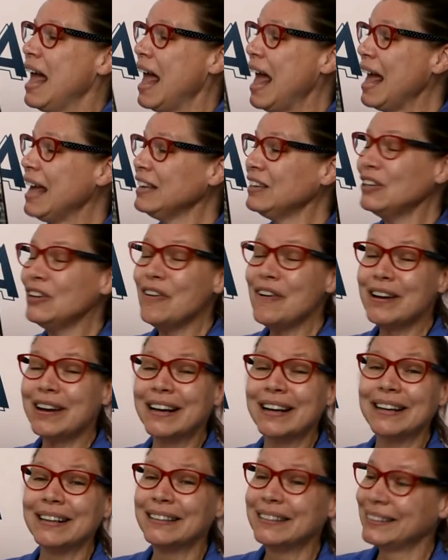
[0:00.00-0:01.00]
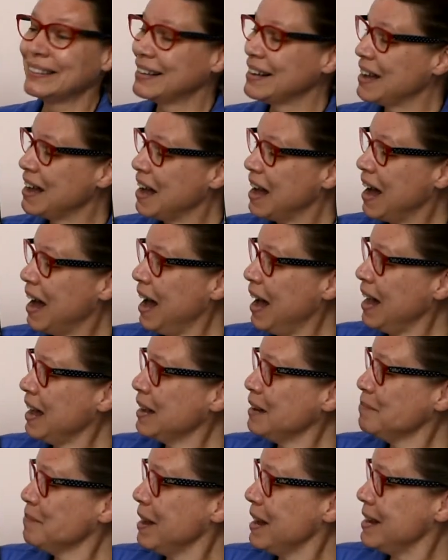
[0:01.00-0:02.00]
And look,
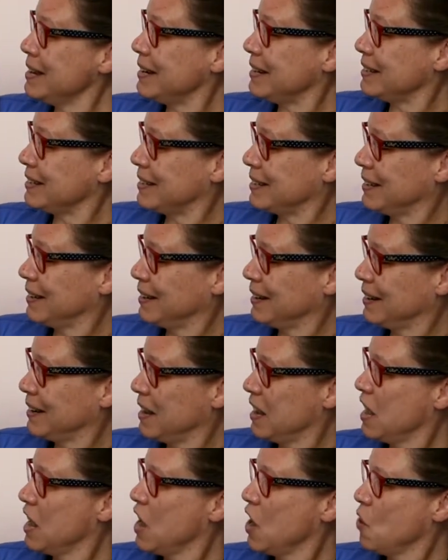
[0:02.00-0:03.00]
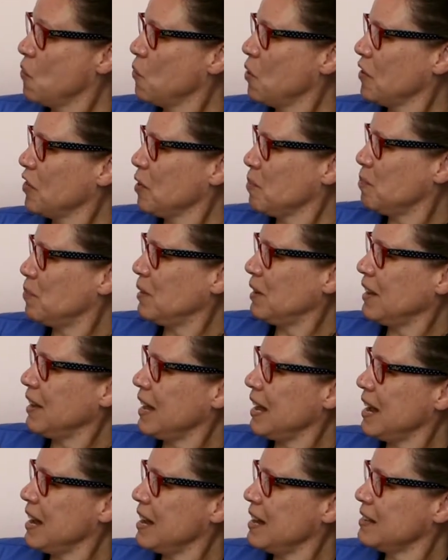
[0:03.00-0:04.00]
I made it. Where the
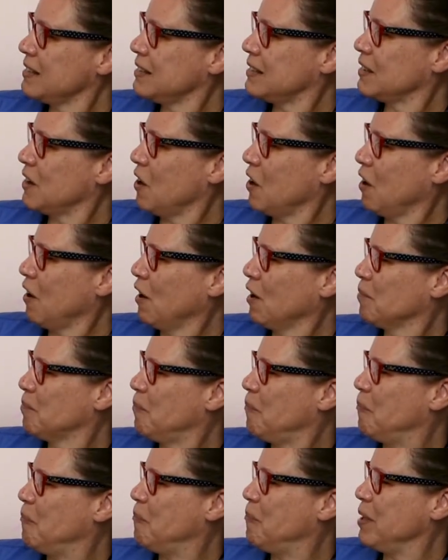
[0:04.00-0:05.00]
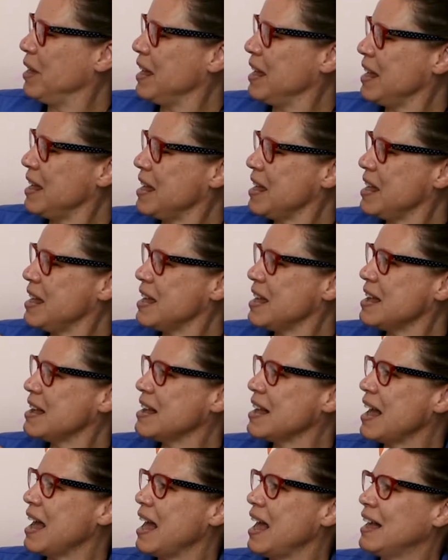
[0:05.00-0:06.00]
plants are
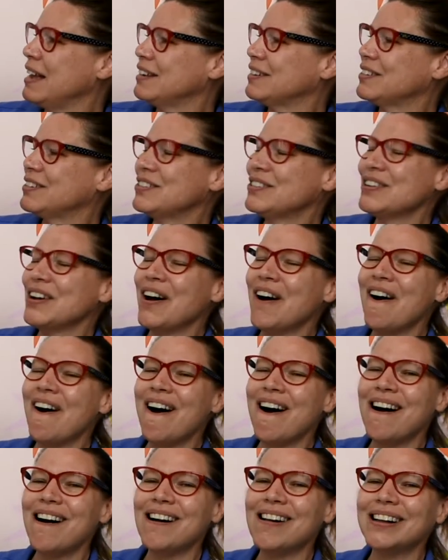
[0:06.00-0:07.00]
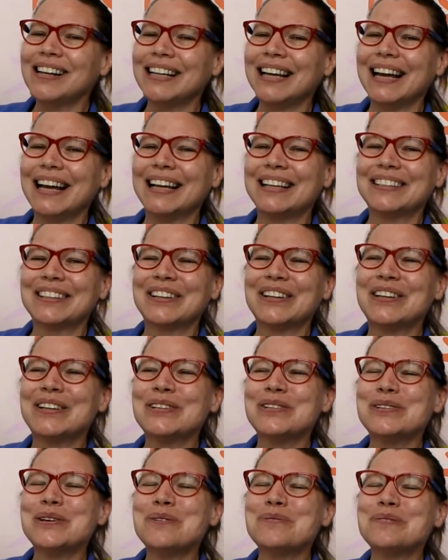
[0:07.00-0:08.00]
big and tall and
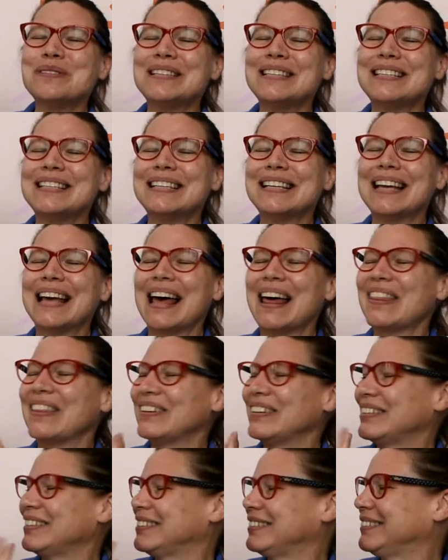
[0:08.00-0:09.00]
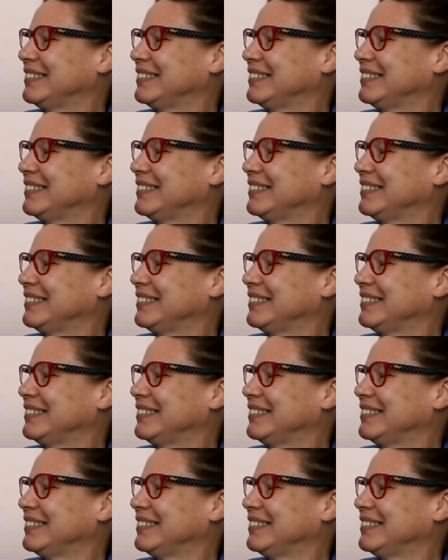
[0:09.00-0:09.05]
close together.